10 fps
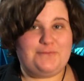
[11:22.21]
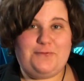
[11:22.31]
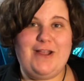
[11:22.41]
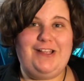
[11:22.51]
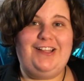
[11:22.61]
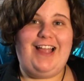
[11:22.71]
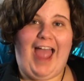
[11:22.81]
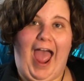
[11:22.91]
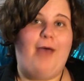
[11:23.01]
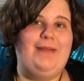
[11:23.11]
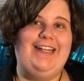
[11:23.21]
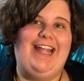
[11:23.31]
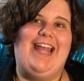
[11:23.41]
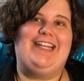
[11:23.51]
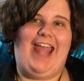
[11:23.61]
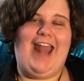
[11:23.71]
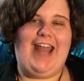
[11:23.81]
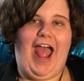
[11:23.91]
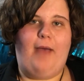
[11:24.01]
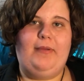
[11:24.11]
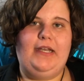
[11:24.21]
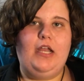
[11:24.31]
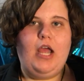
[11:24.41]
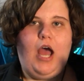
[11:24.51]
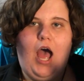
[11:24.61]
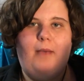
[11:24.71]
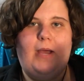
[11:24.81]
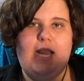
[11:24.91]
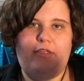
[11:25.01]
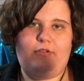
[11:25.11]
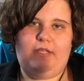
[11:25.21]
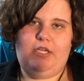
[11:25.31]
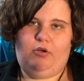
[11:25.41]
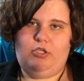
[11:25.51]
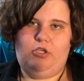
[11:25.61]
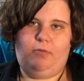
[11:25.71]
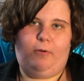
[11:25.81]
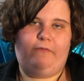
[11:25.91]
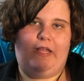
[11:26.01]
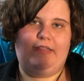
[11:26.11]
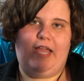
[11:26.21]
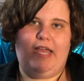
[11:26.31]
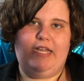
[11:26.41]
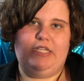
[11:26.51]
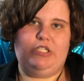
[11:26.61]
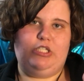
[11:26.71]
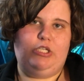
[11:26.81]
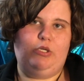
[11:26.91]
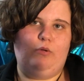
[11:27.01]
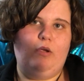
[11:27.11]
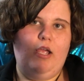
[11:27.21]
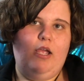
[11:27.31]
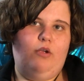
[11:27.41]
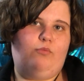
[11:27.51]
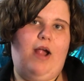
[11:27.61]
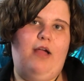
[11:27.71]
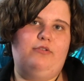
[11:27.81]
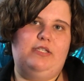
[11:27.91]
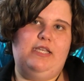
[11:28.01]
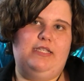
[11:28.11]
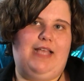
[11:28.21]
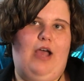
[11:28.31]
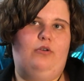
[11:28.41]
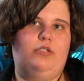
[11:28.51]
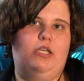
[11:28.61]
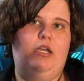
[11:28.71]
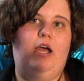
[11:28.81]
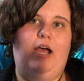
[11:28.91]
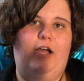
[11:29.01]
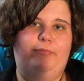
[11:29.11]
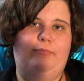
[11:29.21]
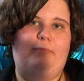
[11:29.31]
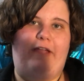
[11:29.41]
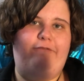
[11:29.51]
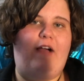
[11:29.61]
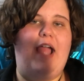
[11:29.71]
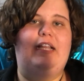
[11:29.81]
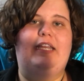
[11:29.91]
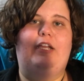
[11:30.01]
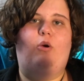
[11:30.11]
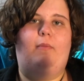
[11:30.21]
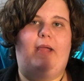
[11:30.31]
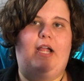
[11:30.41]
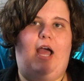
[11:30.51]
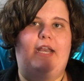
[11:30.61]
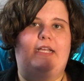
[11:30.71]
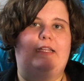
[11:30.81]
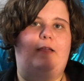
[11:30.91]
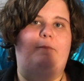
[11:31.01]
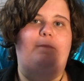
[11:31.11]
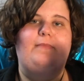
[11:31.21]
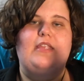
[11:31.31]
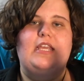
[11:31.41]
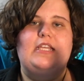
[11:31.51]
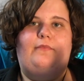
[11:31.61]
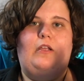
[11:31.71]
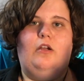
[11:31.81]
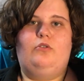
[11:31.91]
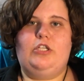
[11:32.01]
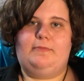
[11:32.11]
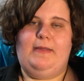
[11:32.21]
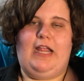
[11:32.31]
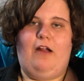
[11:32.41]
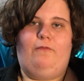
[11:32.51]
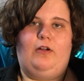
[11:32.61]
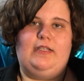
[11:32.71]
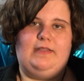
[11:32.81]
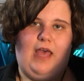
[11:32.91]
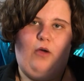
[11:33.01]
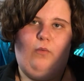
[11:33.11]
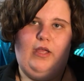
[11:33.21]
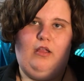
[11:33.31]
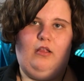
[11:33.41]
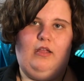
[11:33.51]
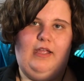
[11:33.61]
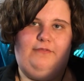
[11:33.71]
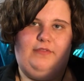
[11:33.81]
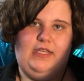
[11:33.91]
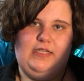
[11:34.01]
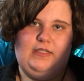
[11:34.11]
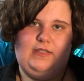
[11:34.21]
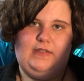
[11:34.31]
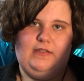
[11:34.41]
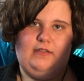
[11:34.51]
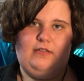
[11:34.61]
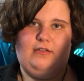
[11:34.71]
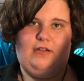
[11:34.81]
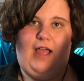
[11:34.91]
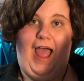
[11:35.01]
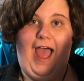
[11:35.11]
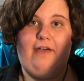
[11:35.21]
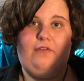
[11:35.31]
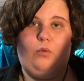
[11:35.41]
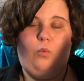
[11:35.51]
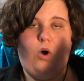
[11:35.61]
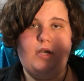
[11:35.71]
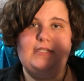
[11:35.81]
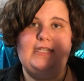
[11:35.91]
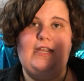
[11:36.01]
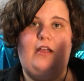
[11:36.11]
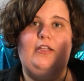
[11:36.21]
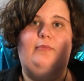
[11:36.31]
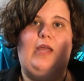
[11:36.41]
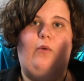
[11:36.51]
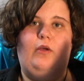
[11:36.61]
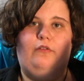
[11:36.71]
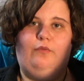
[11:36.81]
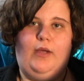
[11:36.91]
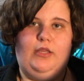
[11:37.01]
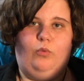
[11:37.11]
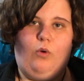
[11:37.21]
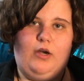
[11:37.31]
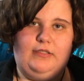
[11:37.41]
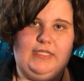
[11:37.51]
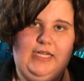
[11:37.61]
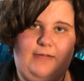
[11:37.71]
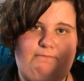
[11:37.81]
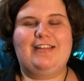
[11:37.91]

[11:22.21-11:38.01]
will happen and can happen. Another thing you can do to prevent that is to round these out by filing or by cutting them. You know, just be careful, because that will, if these have a warranty on them, that will void the warranty.